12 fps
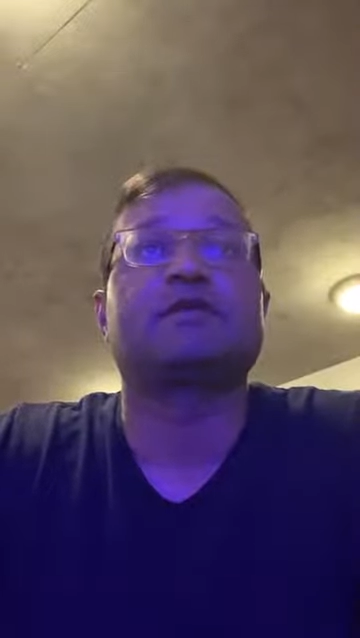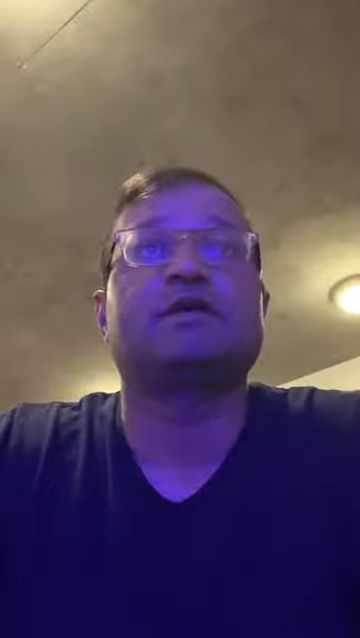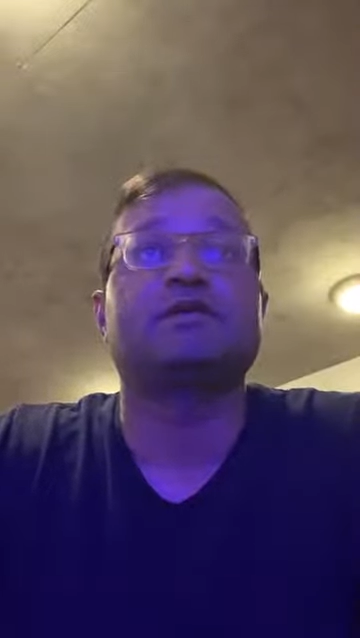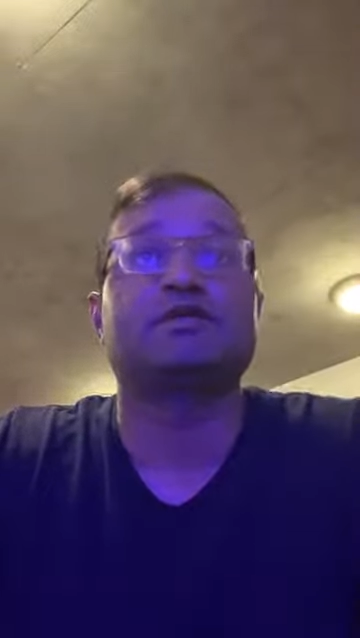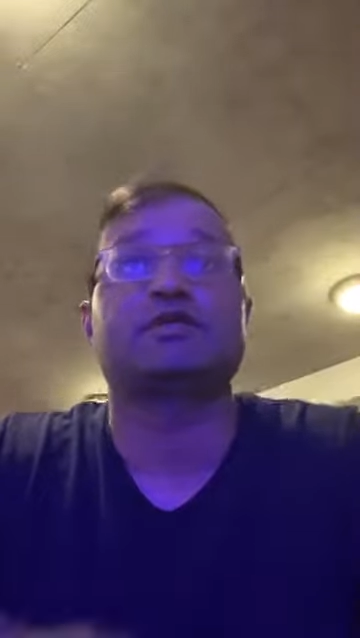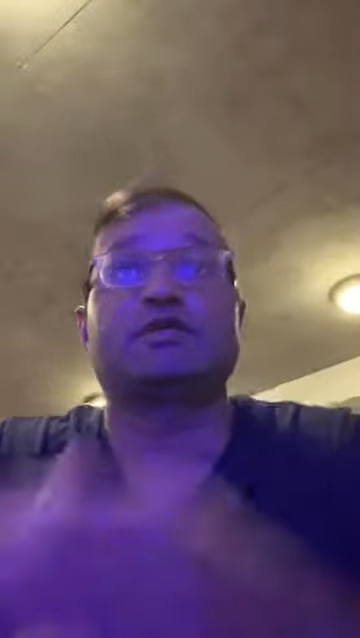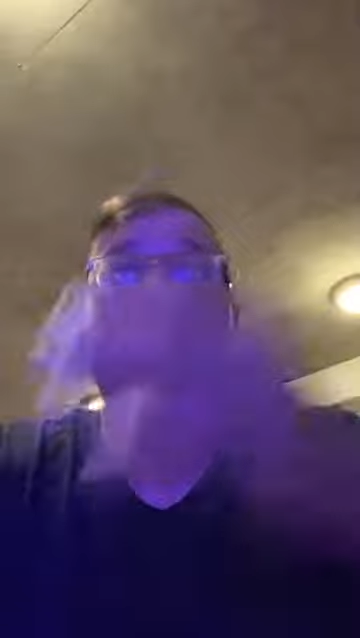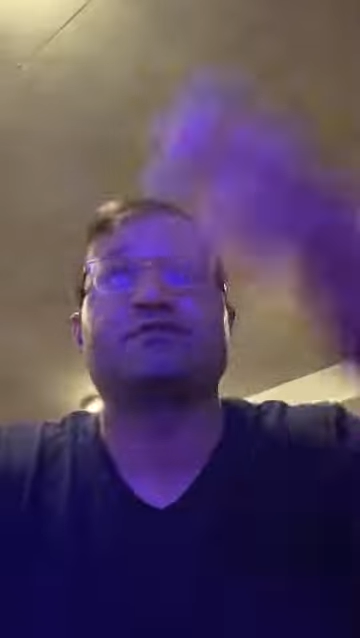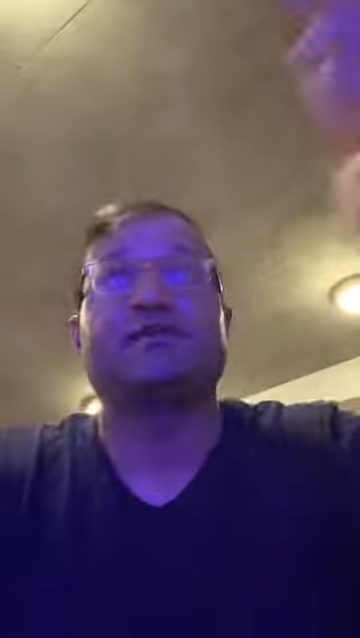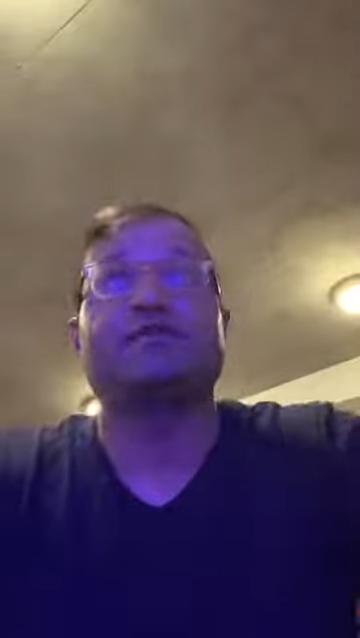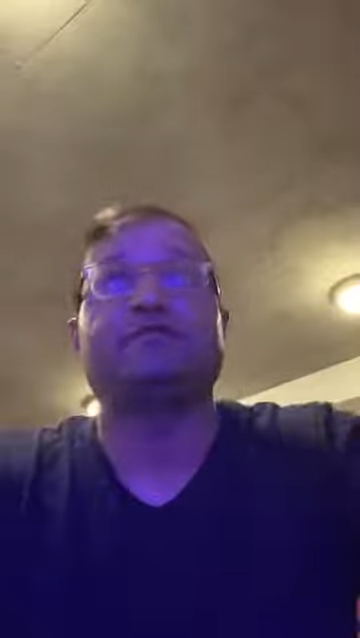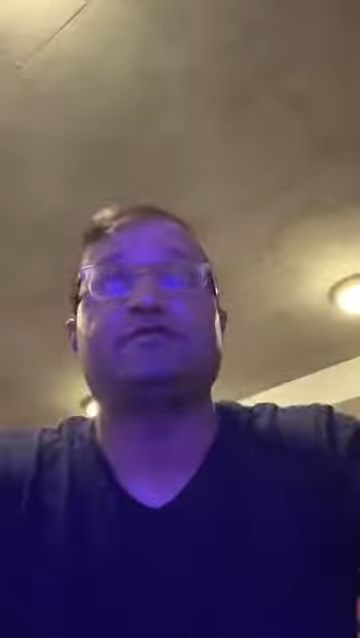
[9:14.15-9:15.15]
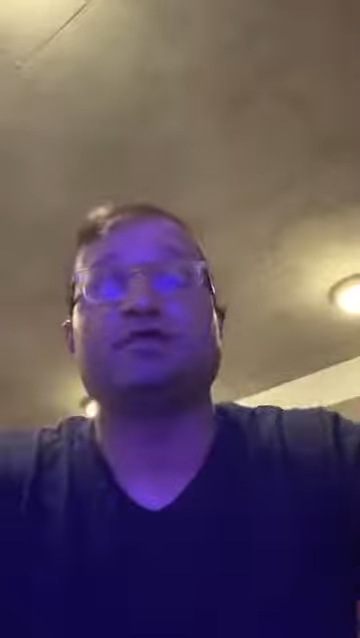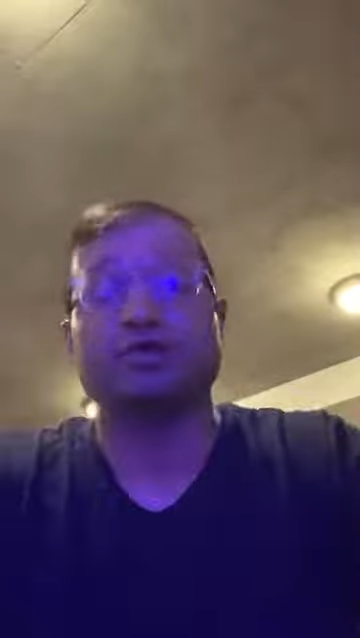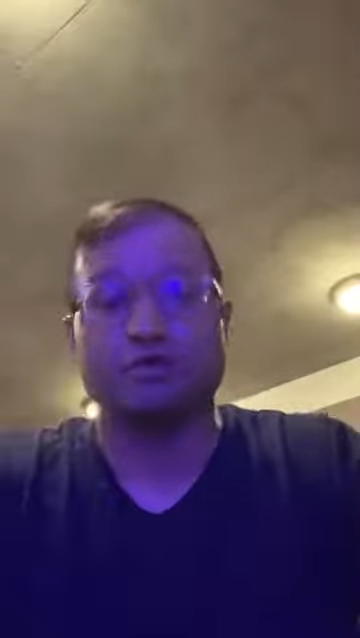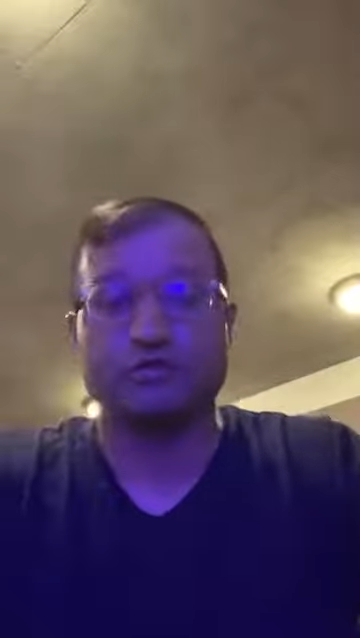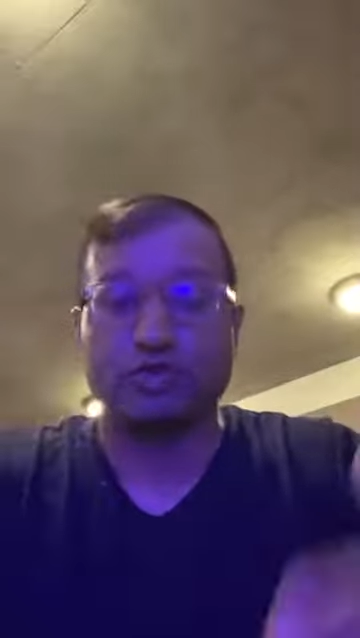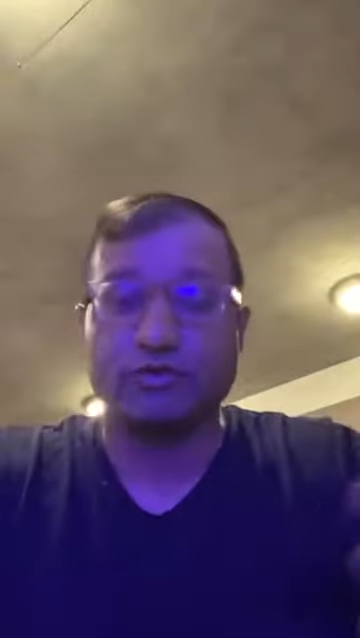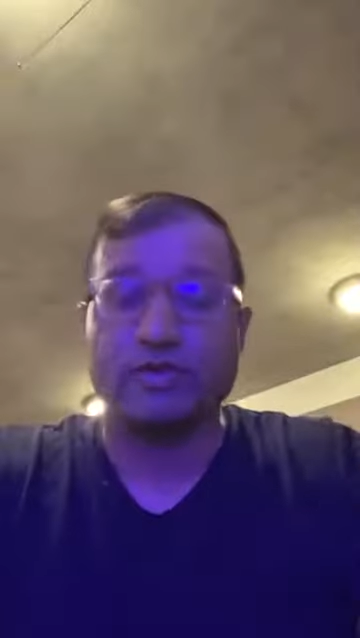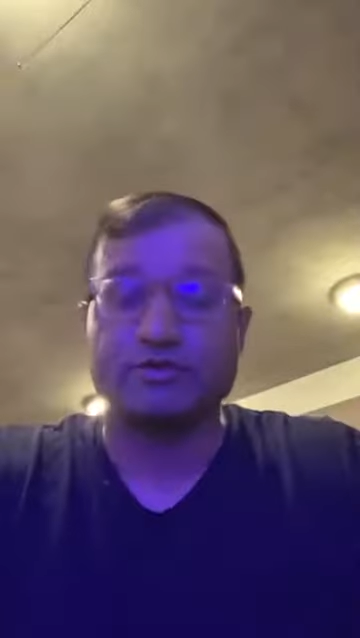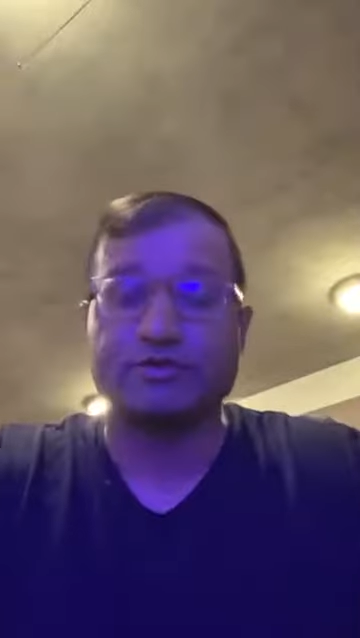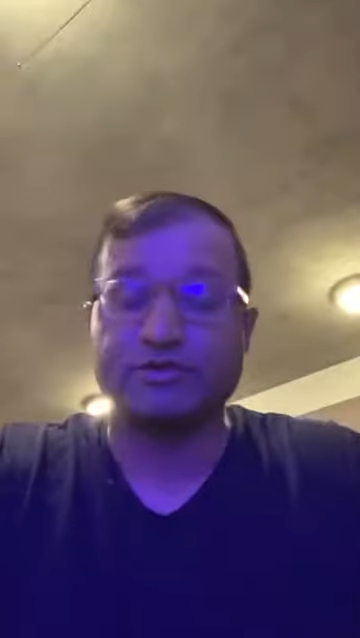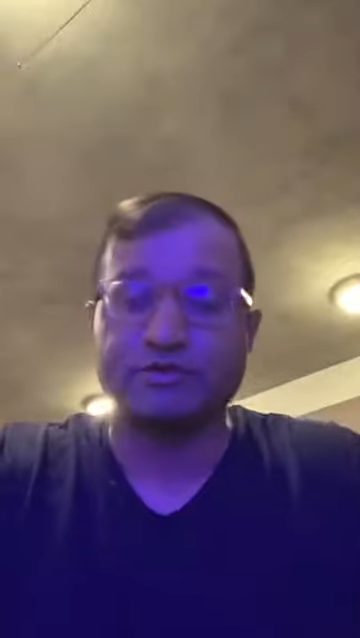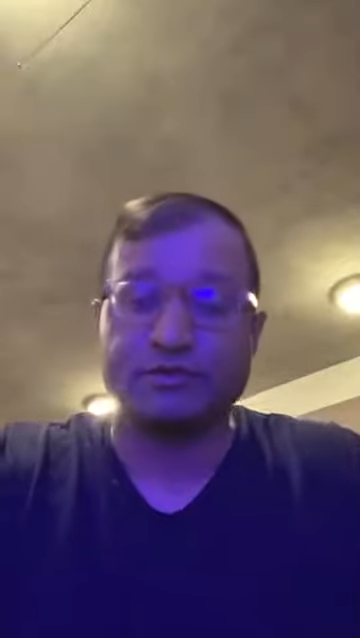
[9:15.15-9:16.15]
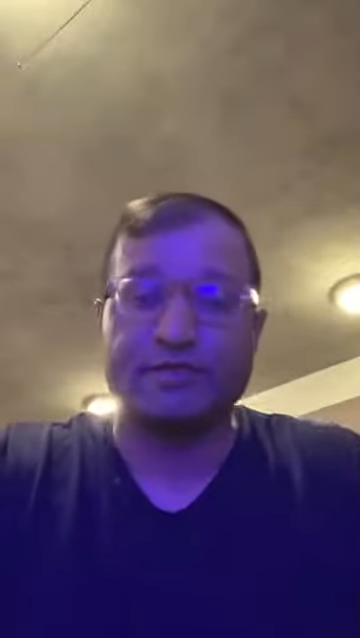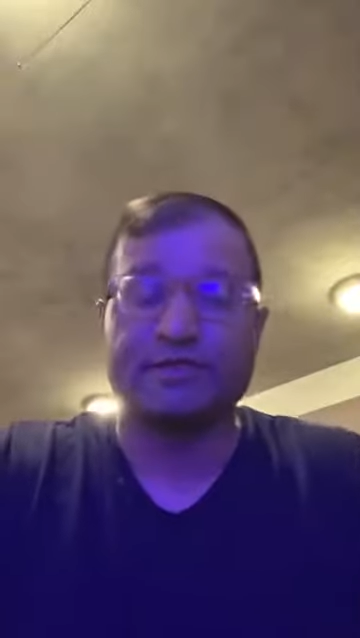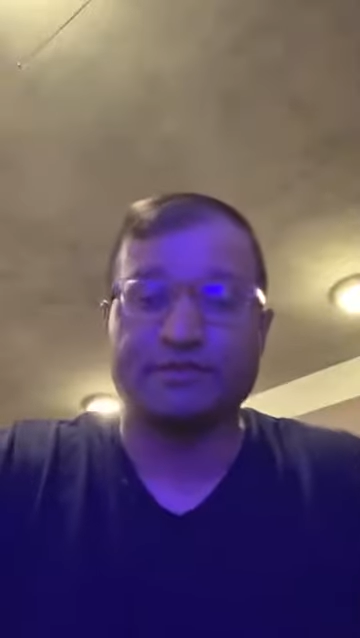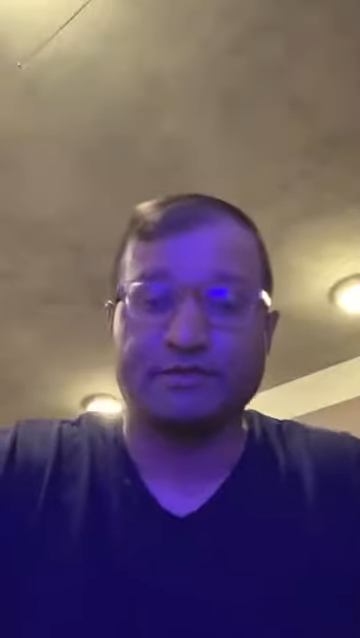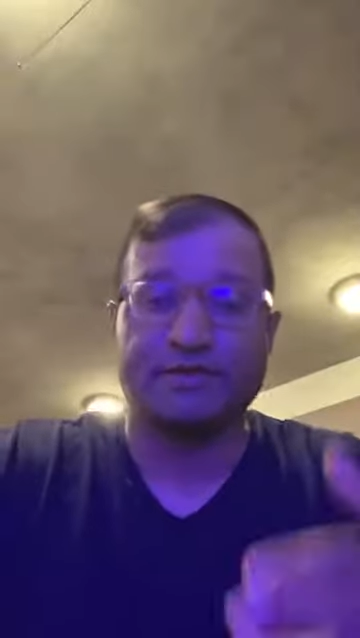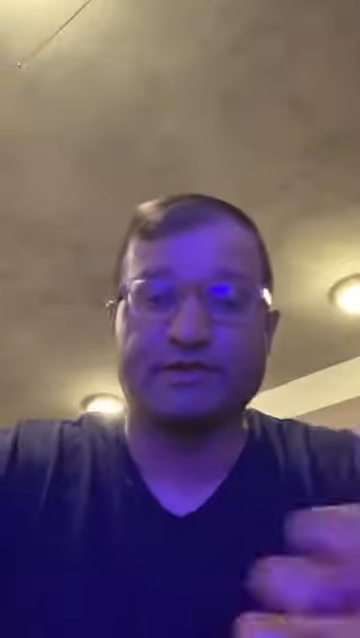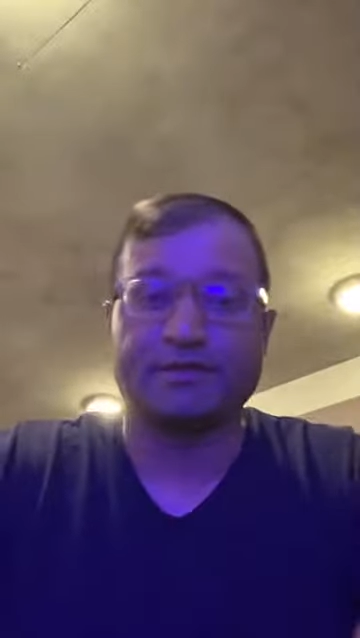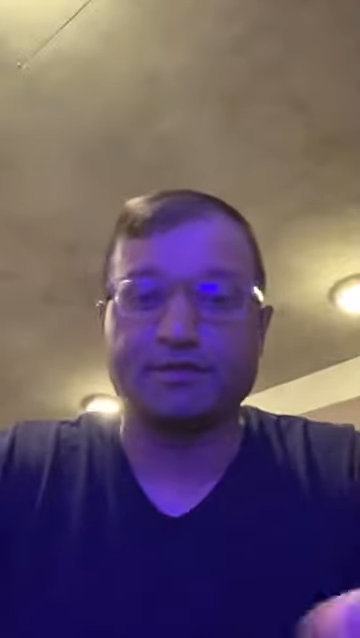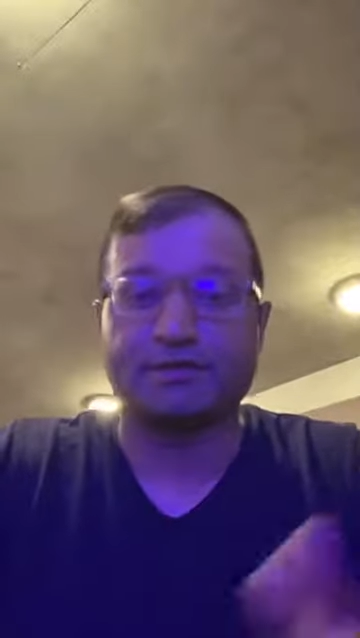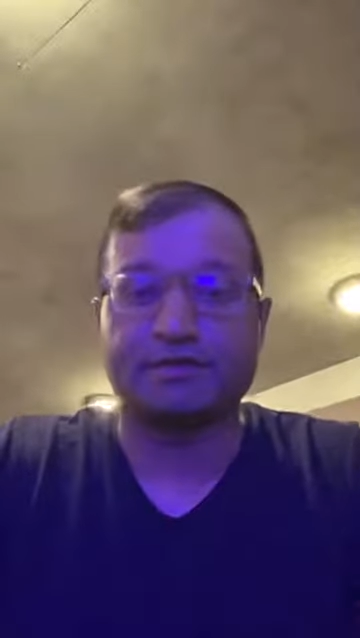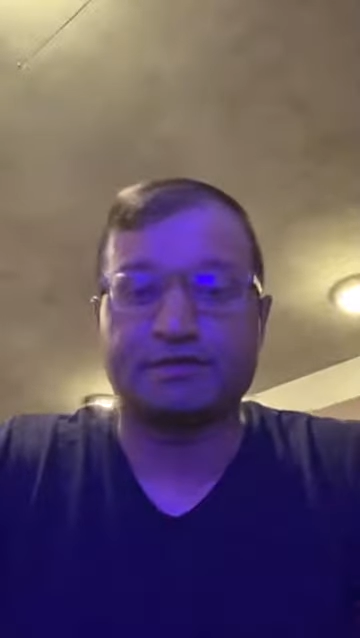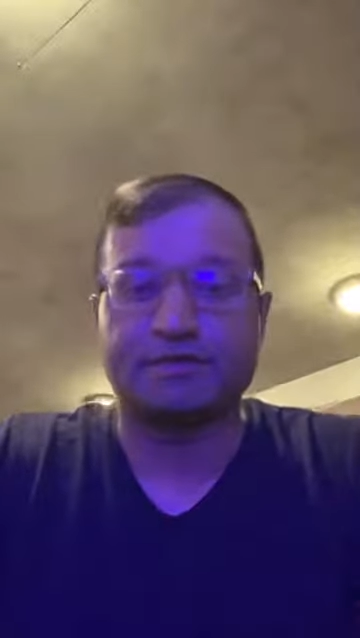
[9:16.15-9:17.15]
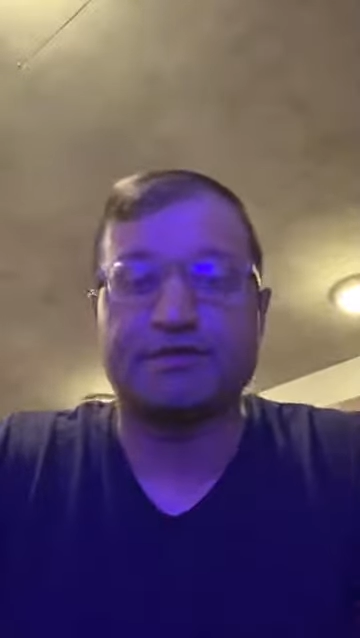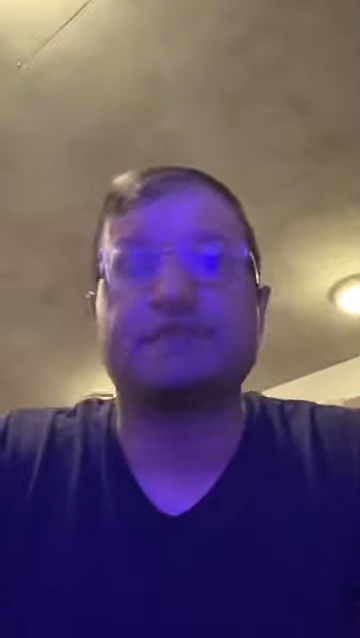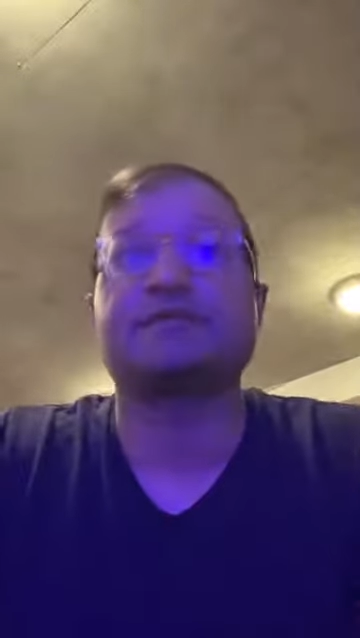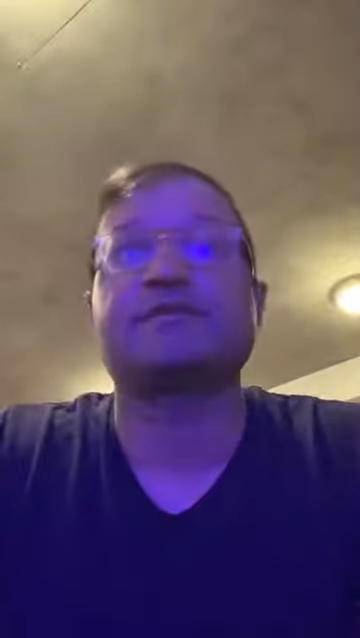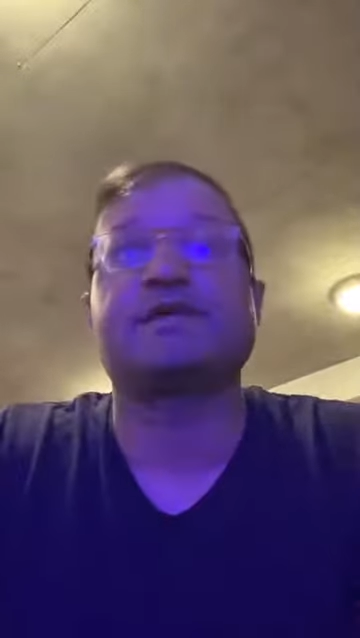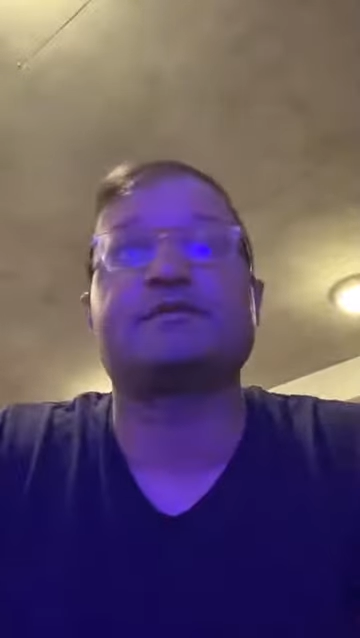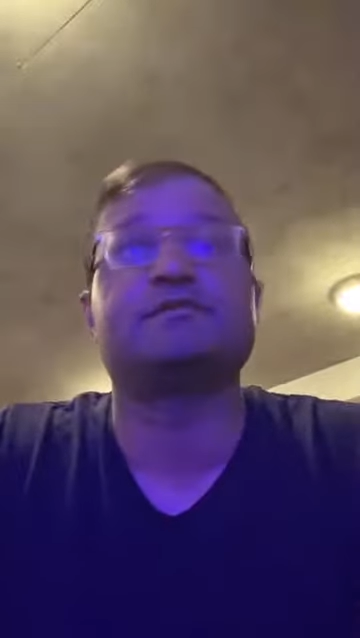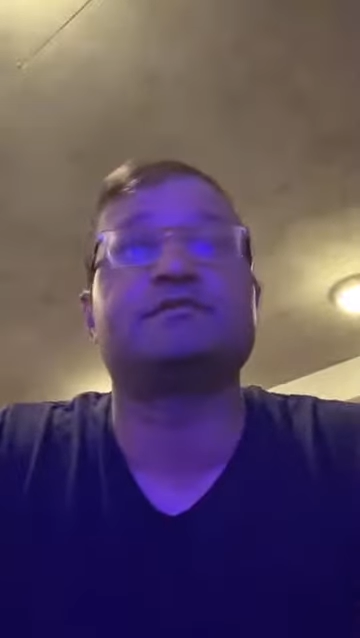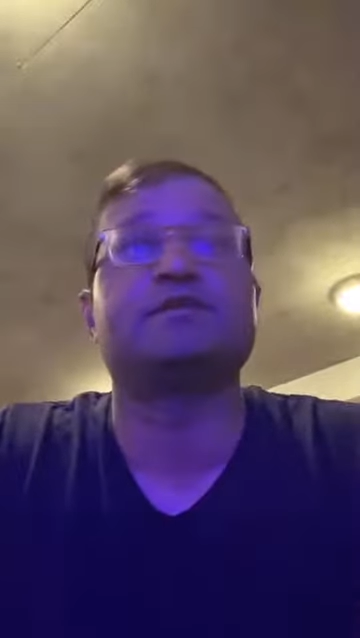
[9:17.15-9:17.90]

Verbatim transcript: it just shows that if you go through Joel 2 and then 3, and then it goes through the sequence again.